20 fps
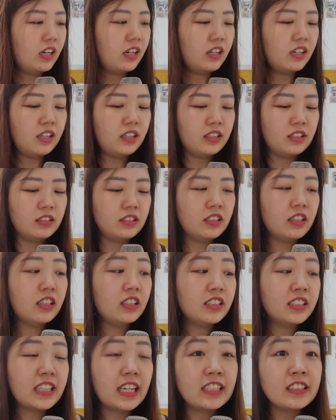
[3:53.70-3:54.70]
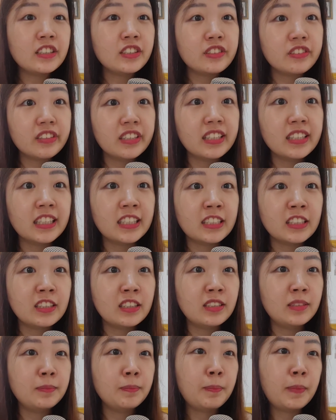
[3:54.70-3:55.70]
Uh, the sunscreen
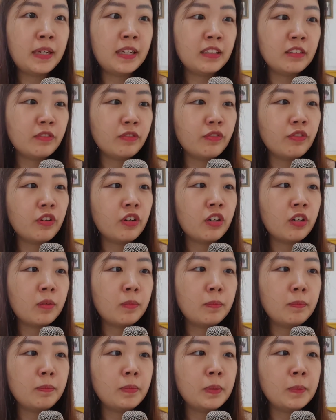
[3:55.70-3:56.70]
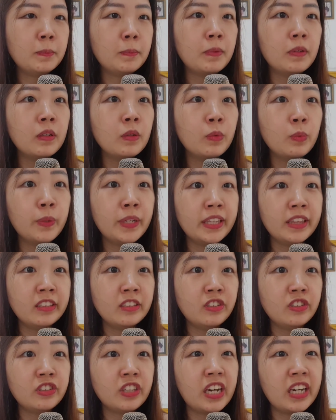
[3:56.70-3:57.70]
is made for people with
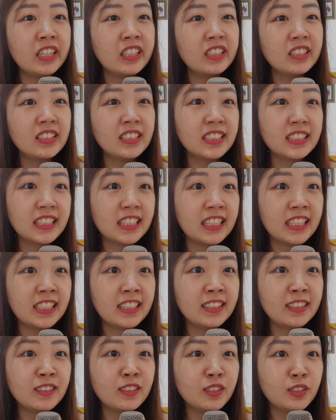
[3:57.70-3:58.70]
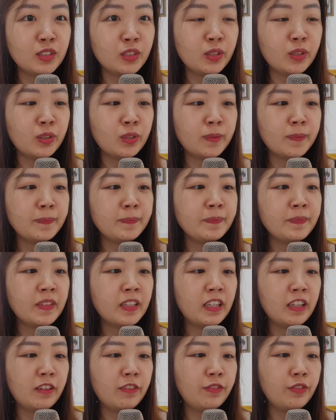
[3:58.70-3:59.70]
drier skin, so
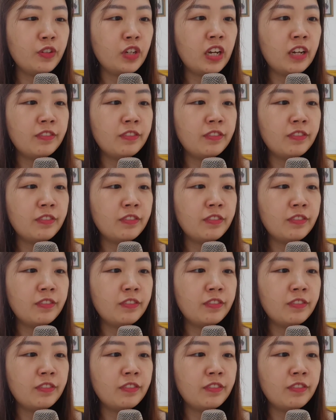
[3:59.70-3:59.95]
if you